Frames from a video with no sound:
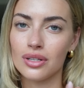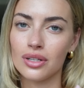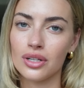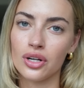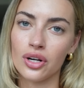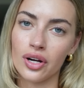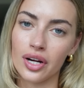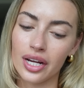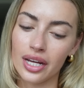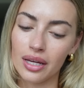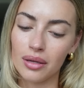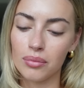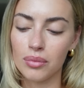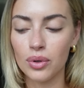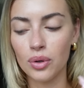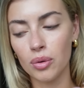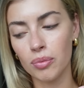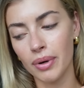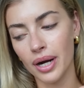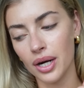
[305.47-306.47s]

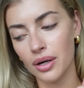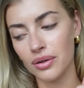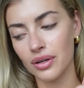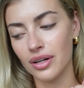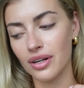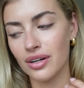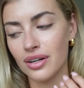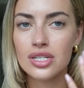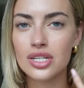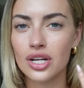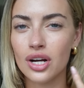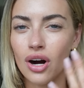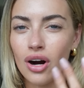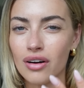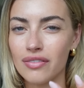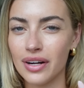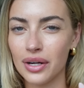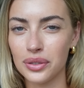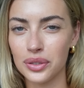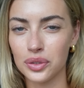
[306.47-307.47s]
cream or powder to
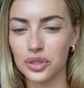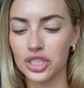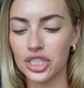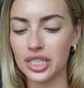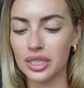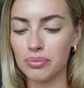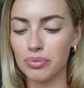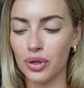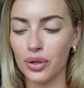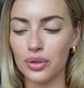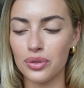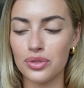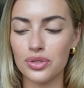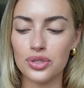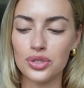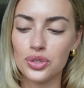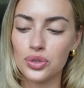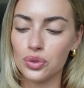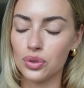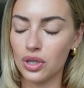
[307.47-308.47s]
carve out your cheekbones
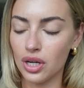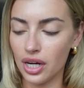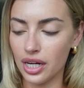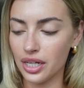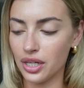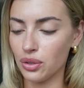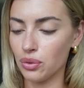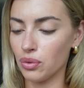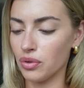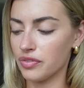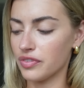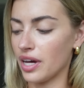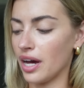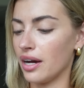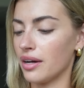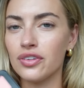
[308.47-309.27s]
and jawline and all of that.